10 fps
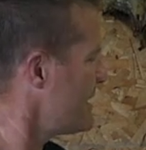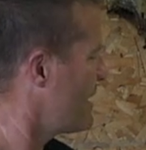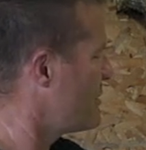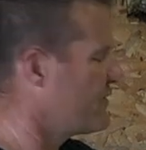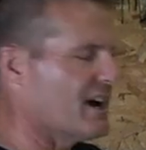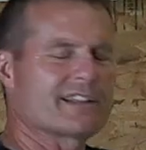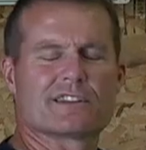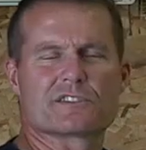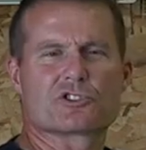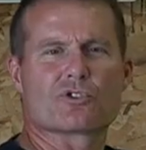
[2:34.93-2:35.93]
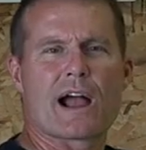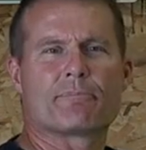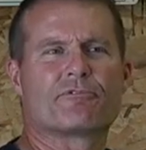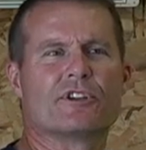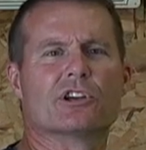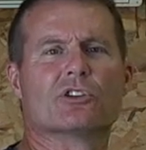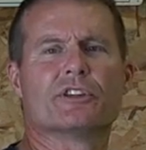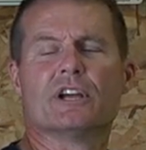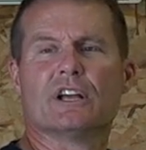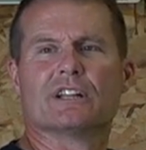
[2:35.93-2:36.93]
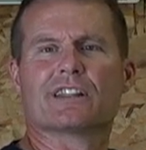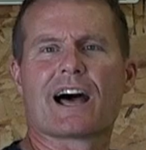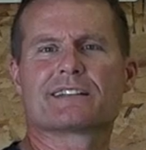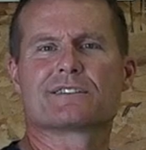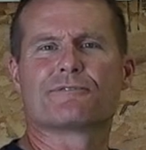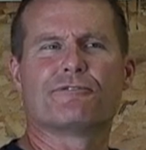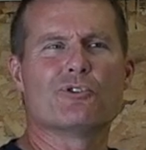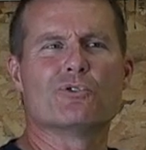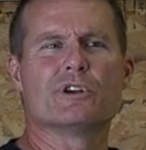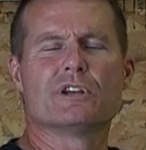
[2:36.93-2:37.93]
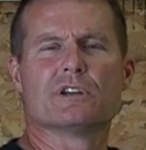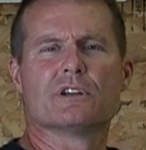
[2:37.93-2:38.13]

and then we've got this crop field, lots of food,